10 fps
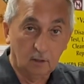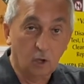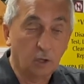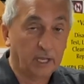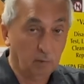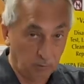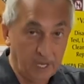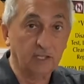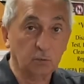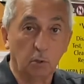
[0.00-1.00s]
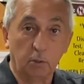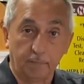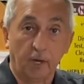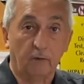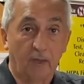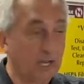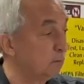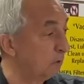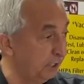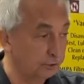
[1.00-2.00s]
Okay, yes, we repair
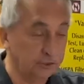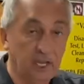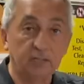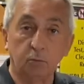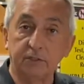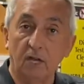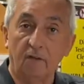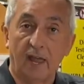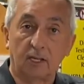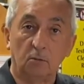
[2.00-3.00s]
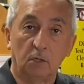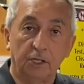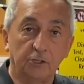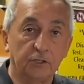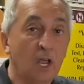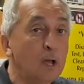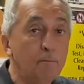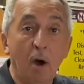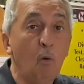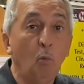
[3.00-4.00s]
vacuum cleaners. Yes, we sell vacuum cleaners,
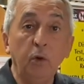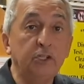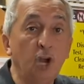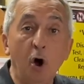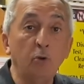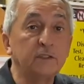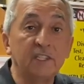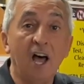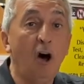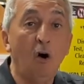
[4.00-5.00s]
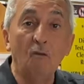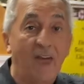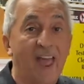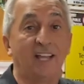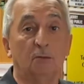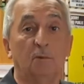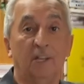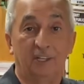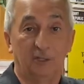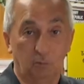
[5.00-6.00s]
but we don't sell vacuum
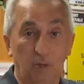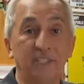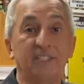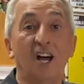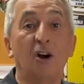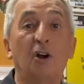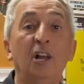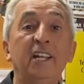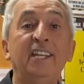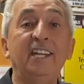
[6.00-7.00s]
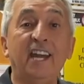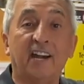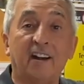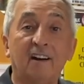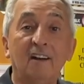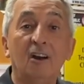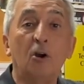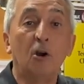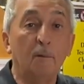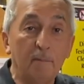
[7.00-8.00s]
cleaners. We sell clean air,
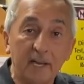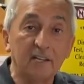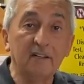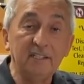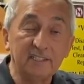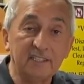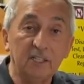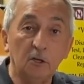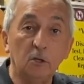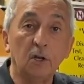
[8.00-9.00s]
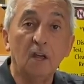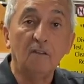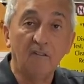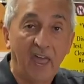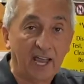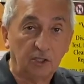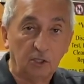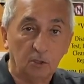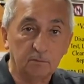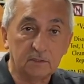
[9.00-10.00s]
hermetically sealed
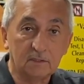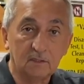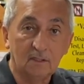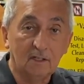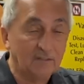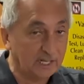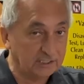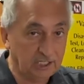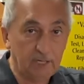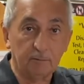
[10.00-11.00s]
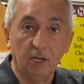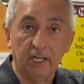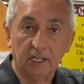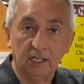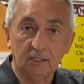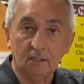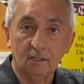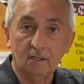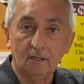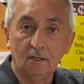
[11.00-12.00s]
vacuums that deep clean.
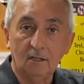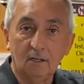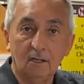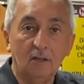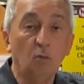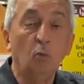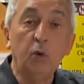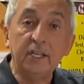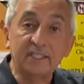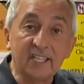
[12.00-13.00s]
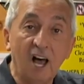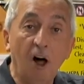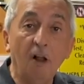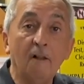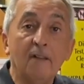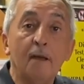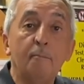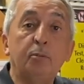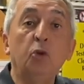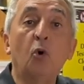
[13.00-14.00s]
We sell
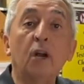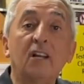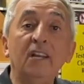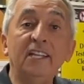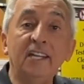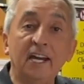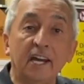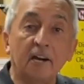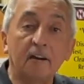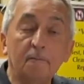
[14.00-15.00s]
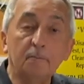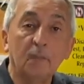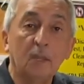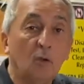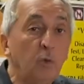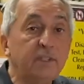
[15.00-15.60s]
pure clean air. We